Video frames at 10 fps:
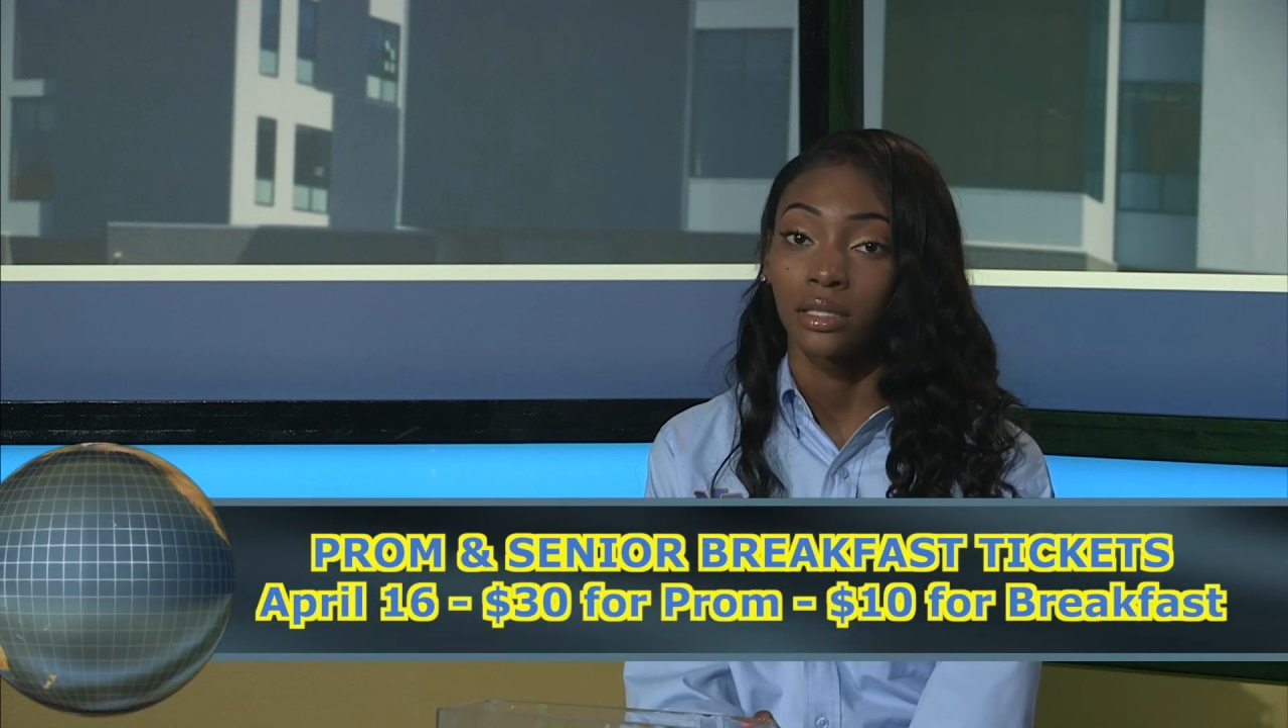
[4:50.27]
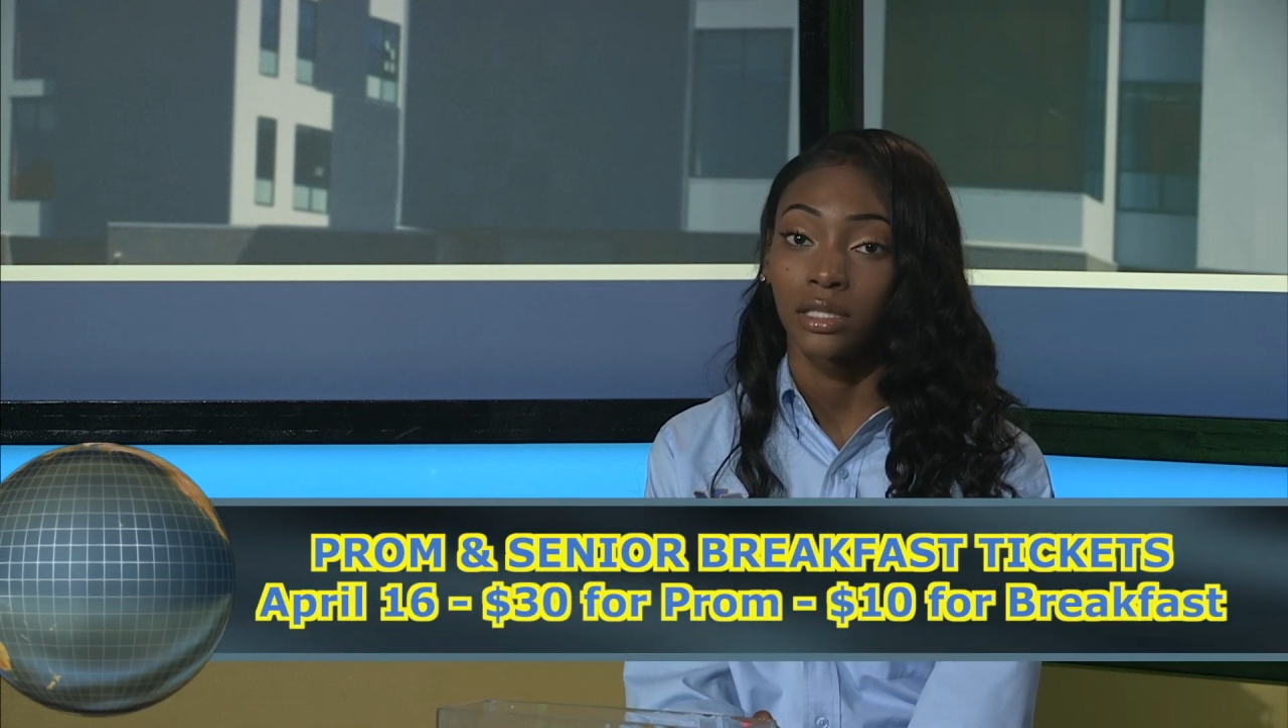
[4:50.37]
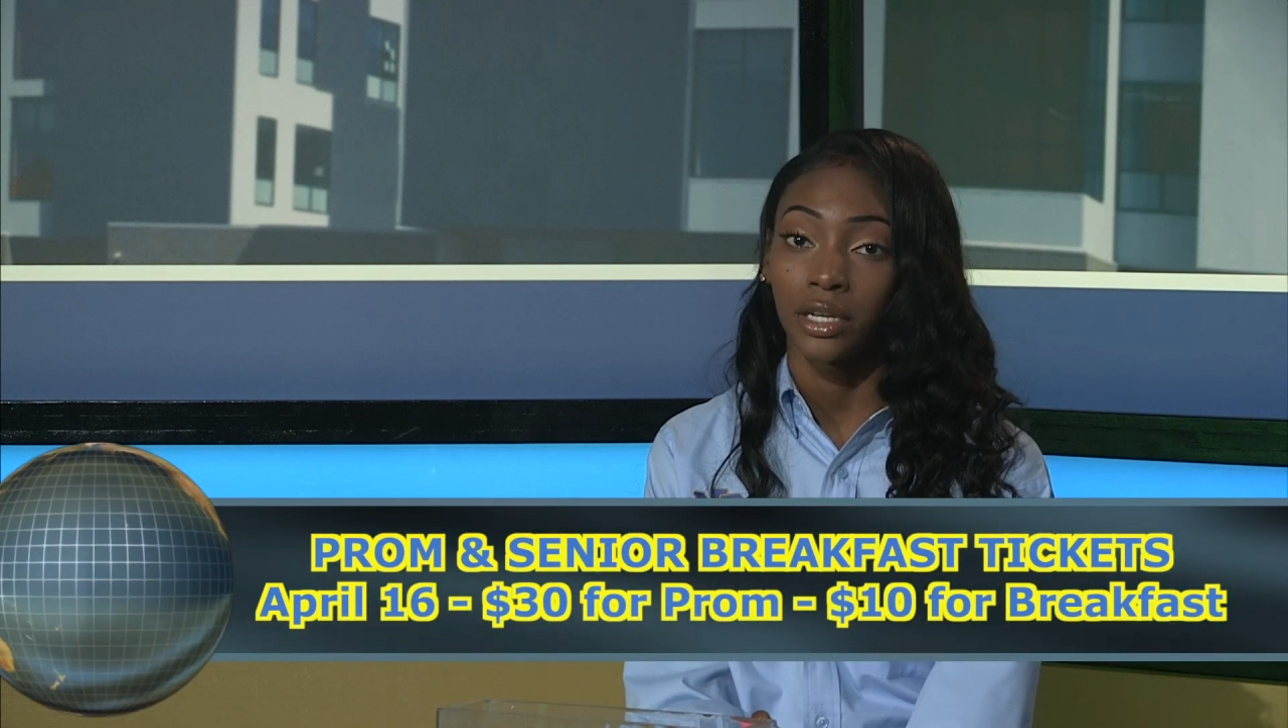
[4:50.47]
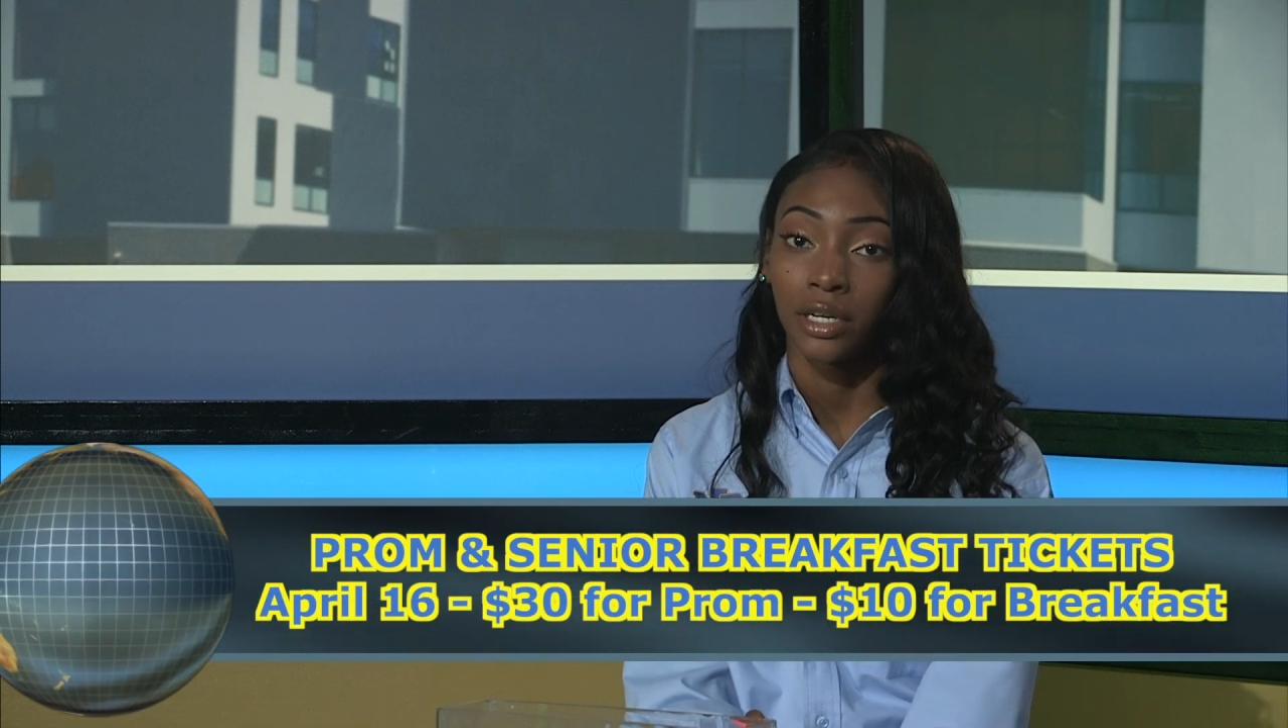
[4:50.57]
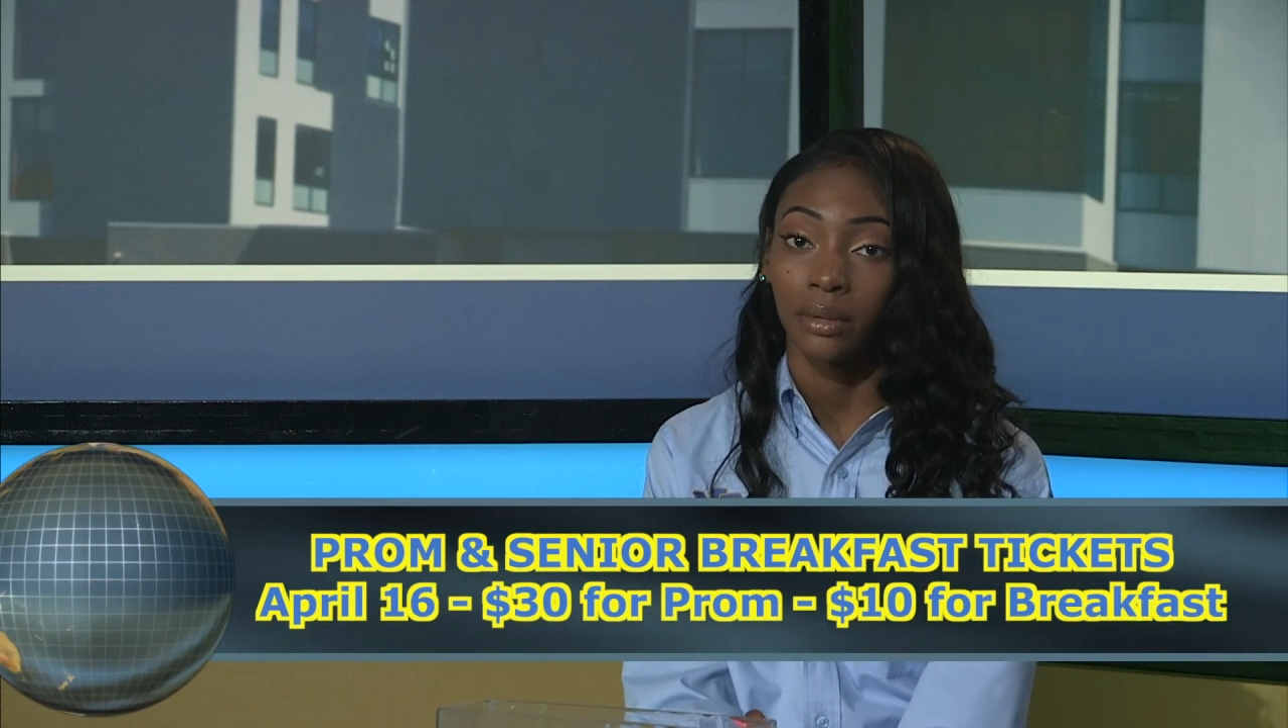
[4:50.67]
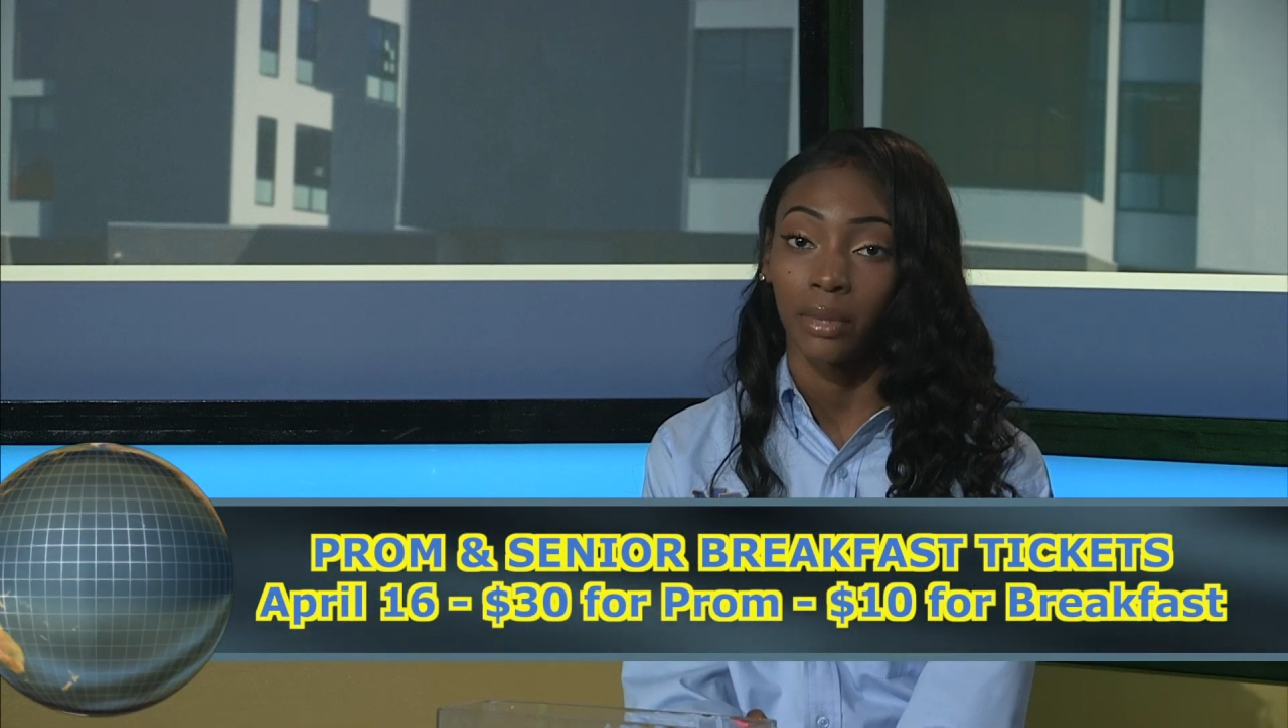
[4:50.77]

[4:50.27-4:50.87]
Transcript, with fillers: Senior